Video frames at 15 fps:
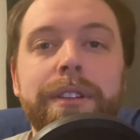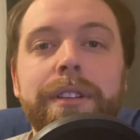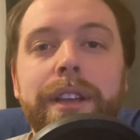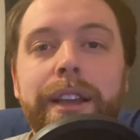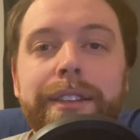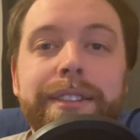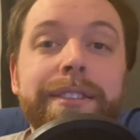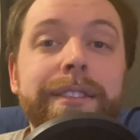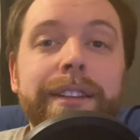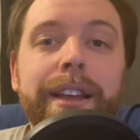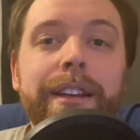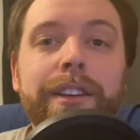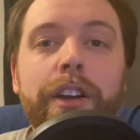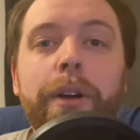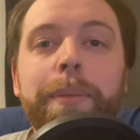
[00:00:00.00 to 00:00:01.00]
I still
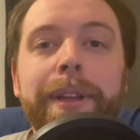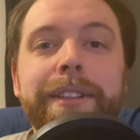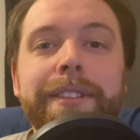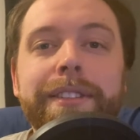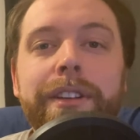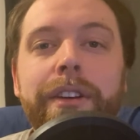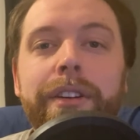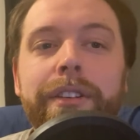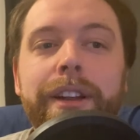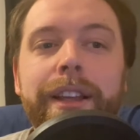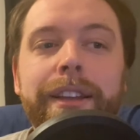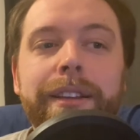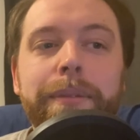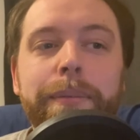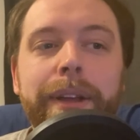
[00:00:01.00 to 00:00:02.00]
get comments on
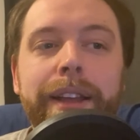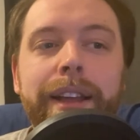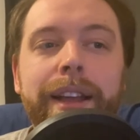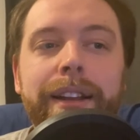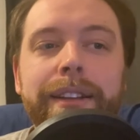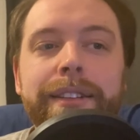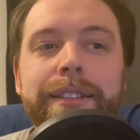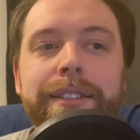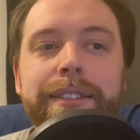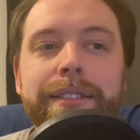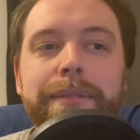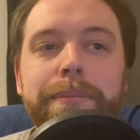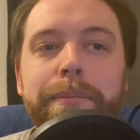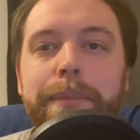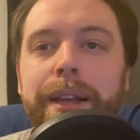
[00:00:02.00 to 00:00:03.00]
like my Alice
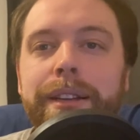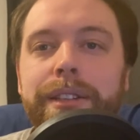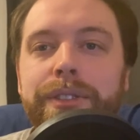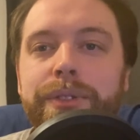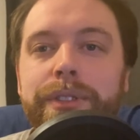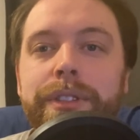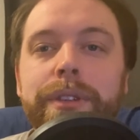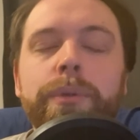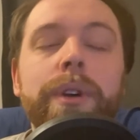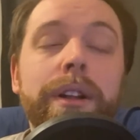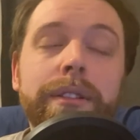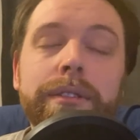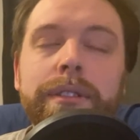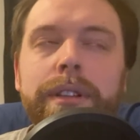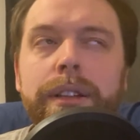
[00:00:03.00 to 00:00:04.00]
Madness Return,
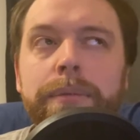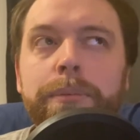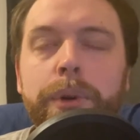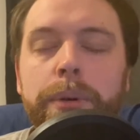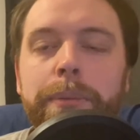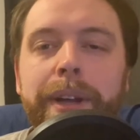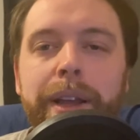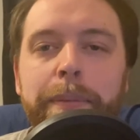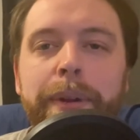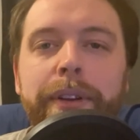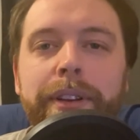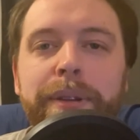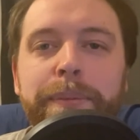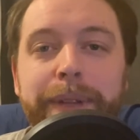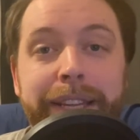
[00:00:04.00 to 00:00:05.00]
well, more my
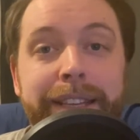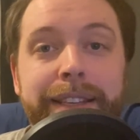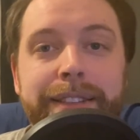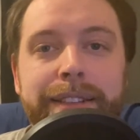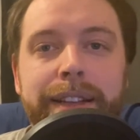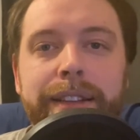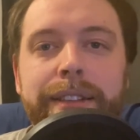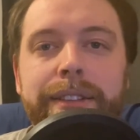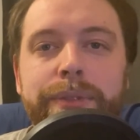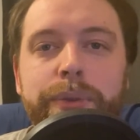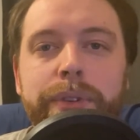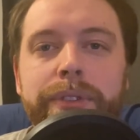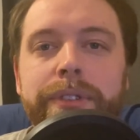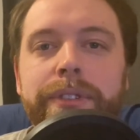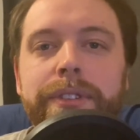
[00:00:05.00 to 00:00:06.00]
American McGee's Alice
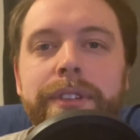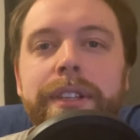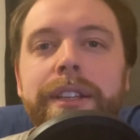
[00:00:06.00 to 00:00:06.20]
ones,